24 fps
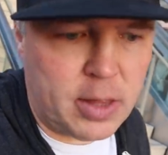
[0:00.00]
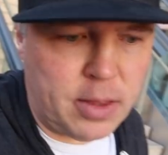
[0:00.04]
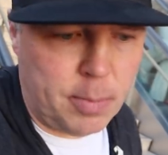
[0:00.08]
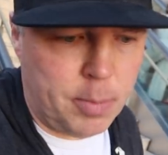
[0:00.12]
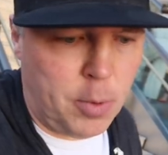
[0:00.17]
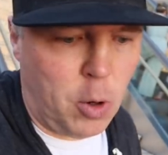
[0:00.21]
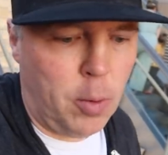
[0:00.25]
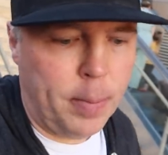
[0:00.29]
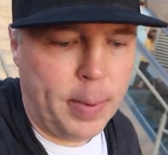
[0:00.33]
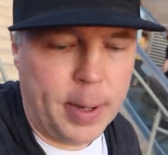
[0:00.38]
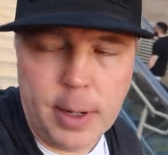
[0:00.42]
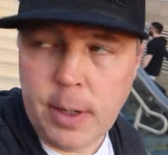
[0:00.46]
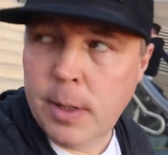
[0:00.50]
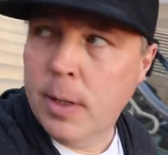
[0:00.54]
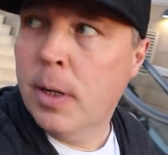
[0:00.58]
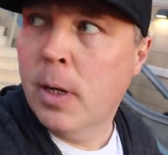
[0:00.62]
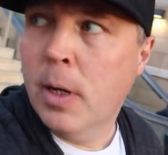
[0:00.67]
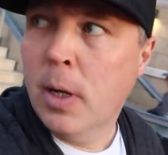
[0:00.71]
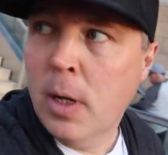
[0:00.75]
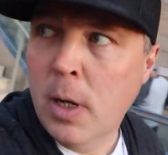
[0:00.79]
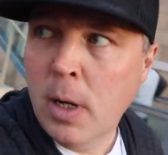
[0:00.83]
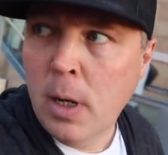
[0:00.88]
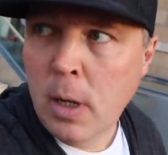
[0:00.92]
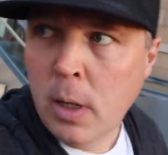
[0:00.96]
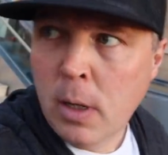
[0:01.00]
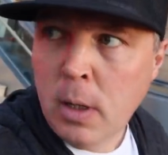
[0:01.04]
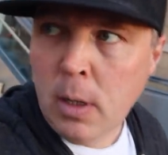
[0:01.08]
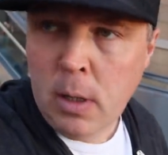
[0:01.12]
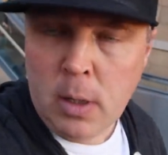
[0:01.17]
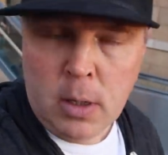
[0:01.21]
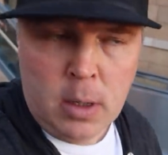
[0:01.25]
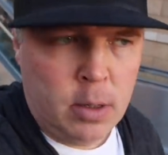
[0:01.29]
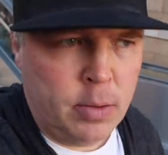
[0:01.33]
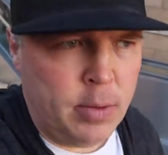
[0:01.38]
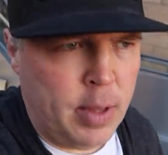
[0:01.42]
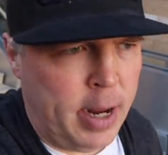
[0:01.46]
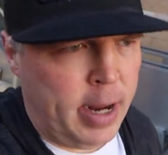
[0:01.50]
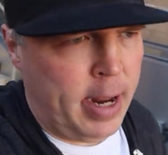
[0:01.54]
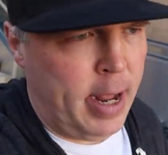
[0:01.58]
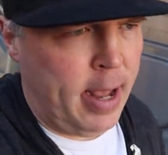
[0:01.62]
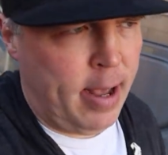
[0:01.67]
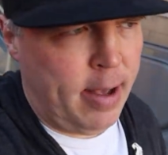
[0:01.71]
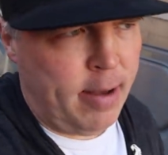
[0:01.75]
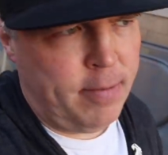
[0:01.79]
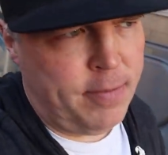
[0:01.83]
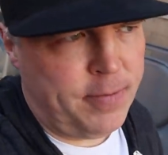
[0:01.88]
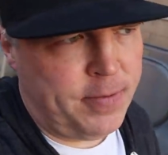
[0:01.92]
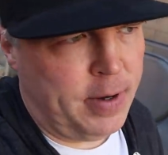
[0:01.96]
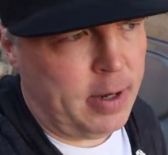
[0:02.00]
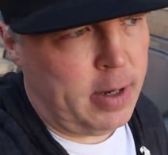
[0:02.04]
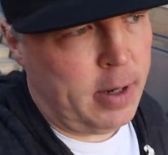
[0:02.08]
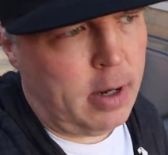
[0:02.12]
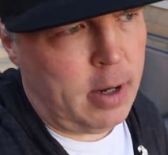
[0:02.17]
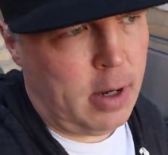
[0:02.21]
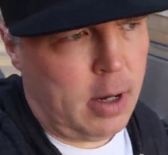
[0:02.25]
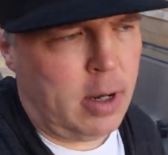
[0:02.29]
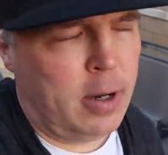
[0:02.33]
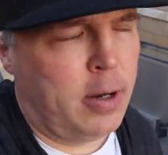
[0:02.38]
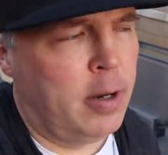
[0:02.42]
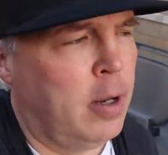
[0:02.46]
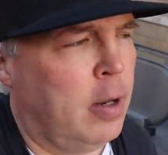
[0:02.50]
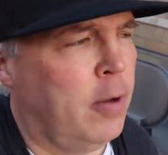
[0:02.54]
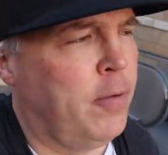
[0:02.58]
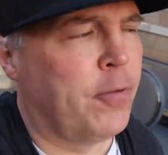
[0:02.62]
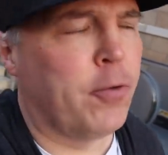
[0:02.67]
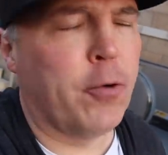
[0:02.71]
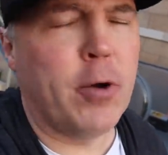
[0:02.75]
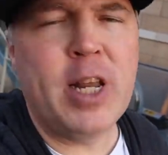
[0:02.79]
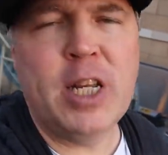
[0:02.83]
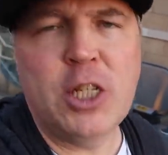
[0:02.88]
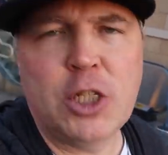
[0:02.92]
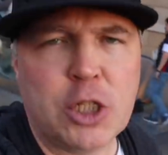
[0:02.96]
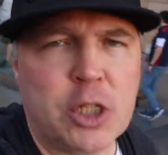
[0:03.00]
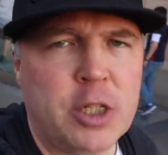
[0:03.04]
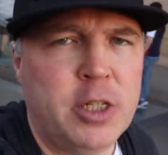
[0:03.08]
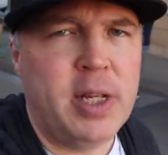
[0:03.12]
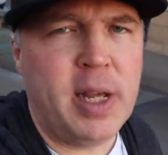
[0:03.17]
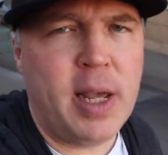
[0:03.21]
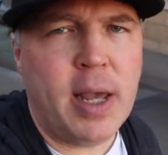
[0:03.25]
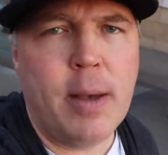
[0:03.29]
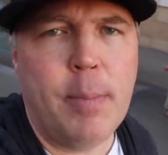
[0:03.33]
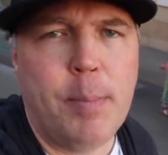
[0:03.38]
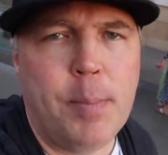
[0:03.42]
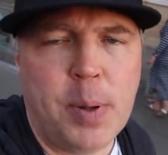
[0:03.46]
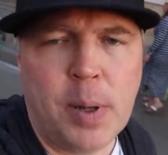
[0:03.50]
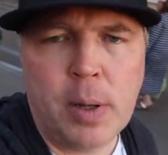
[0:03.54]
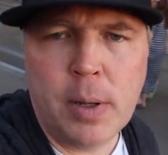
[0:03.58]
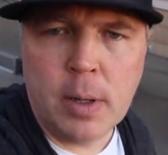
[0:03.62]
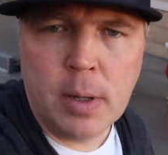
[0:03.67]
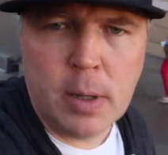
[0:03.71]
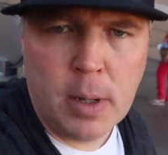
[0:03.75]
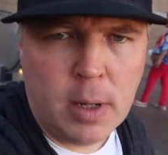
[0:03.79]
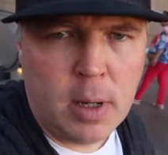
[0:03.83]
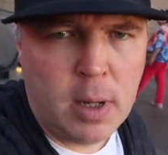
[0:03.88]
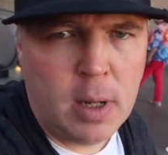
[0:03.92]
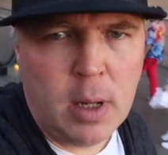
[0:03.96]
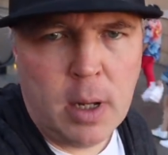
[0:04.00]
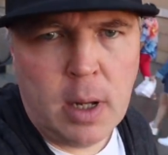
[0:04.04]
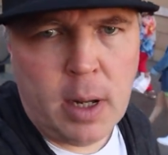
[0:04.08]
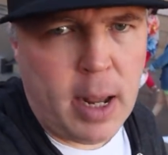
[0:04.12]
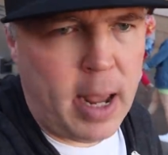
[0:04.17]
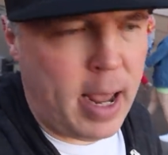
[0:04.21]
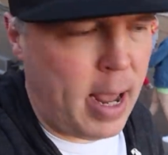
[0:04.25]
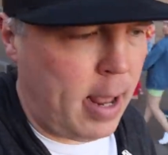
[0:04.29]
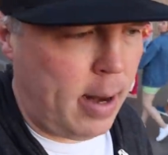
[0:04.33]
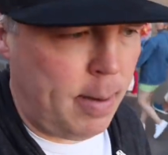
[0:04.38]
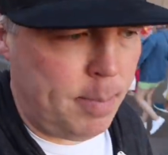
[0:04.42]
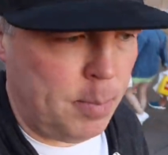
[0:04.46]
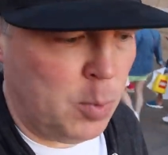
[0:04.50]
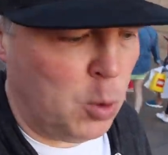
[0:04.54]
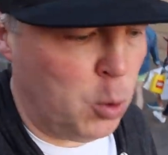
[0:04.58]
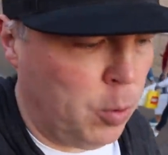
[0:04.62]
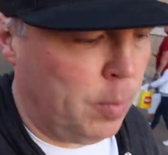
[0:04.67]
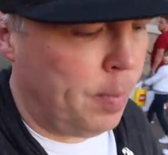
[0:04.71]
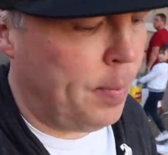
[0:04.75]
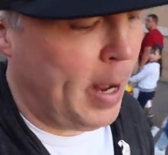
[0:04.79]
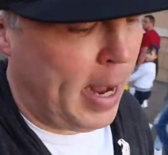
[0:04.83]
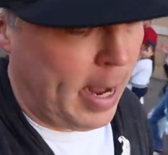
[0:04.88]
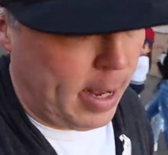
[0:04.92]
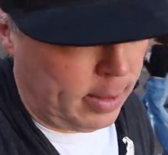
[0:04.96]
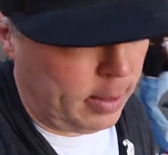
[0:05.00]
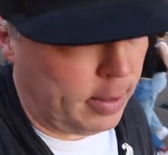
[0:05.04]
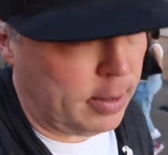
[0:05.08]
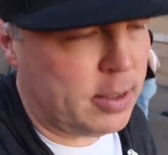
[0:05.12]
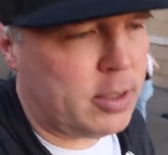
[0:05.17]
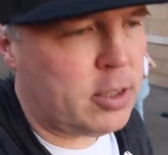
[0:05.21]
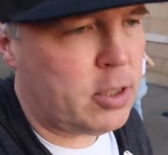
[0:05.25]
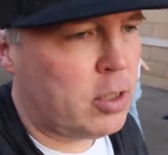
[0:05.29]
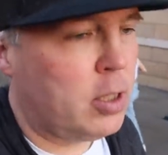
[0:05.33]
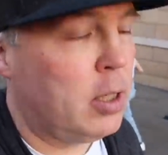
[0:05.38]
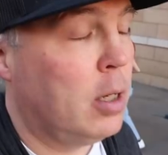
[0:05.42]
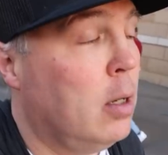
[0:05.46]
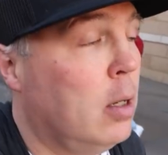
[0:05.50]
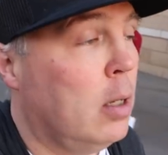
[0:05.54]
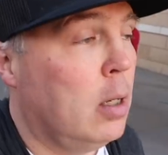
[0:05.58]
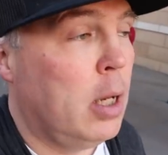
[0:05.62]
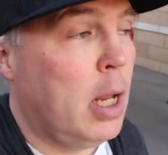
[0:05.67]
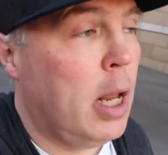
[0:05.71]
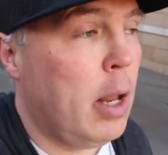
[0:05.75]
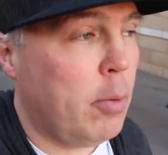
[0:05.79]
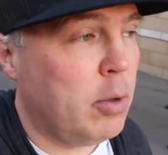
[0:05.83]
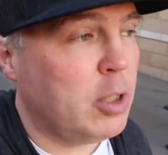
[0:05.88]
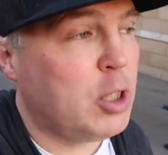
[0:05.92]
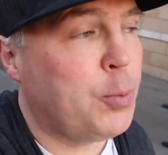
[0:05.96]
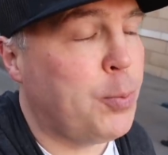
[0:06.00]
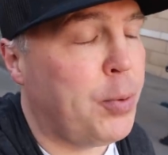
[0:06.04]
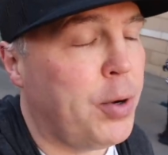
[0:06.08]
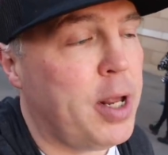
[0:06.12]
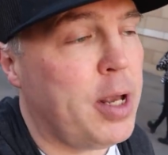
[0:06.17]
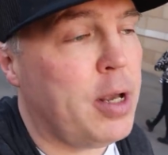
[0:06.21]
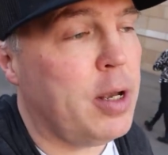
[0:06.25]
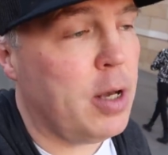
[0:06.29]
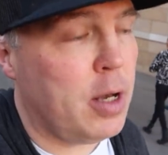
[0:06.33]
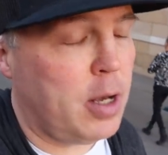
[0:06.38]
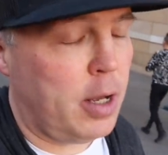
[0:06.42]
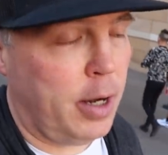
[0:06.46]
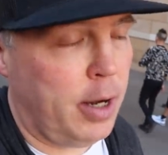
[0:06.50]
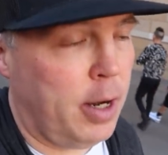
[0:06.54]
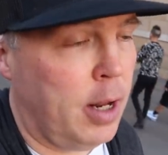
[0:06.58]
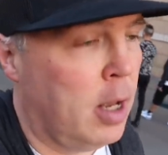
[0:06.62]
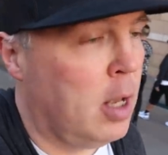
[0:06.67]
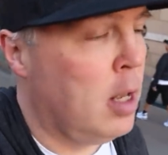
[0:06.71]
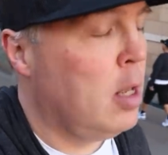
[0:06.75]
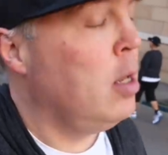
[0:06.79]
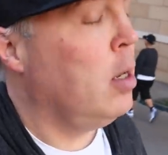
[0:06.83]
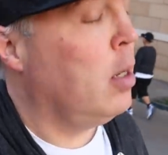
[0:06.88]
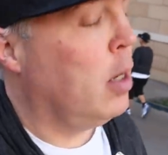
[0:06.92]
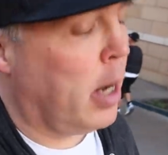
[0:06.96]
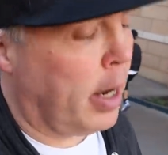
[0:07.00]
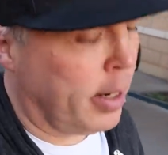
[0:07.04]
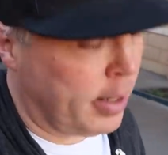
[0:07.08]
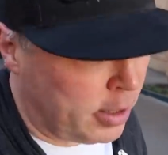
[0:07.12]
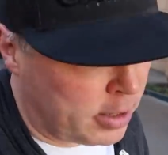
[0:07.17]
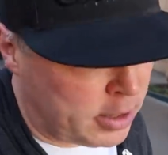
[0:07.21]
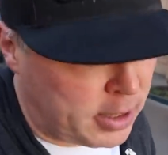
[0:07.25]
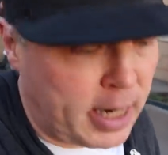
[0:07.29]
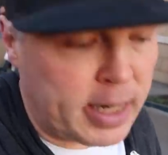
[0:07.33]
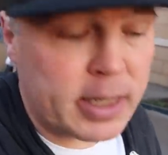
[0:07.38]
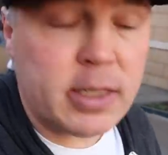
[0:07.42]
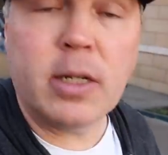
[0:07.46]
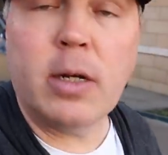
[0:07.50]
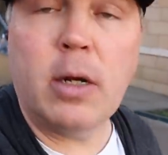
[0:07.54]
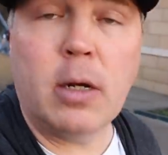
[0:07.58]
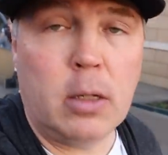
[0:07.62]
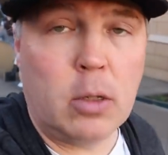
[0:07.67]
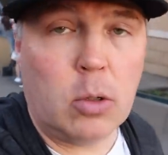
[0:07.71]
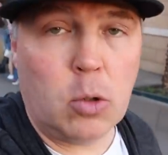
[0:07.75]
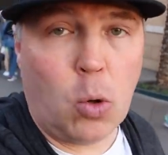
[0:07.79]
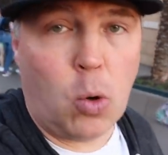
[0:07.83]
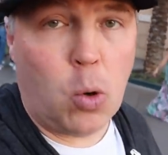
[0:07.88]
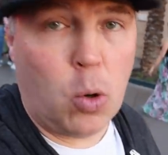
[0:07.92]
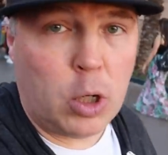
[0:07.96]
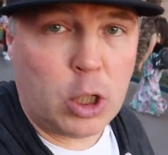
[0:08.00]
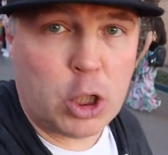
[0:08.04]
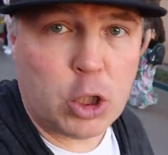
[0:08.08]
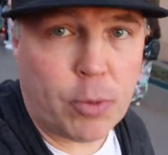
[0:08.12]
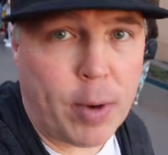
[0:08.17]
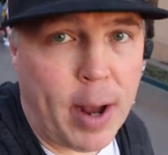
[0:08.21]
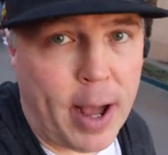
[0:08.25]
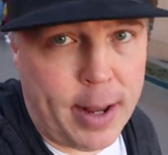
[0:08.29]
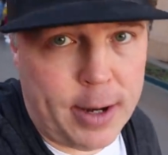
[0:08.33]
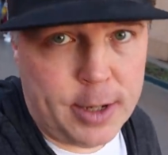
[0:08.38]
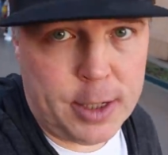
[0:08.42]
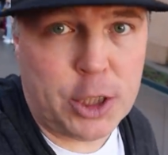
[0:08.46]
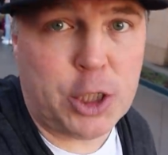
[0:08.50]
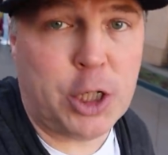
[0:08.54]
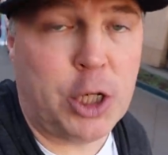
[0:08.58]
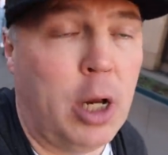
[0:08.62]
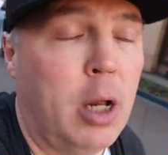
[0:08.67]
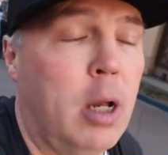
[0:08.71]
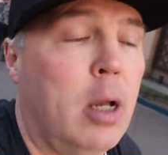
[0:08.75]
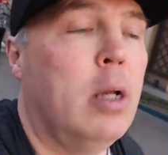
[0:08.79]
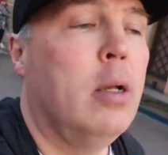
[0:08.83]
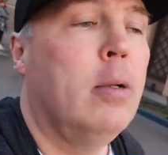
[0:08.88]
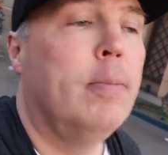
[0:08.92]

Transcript: at the moment, they have uh, French dip at Moon Palace. It was pretty good. I detected a little horseradish.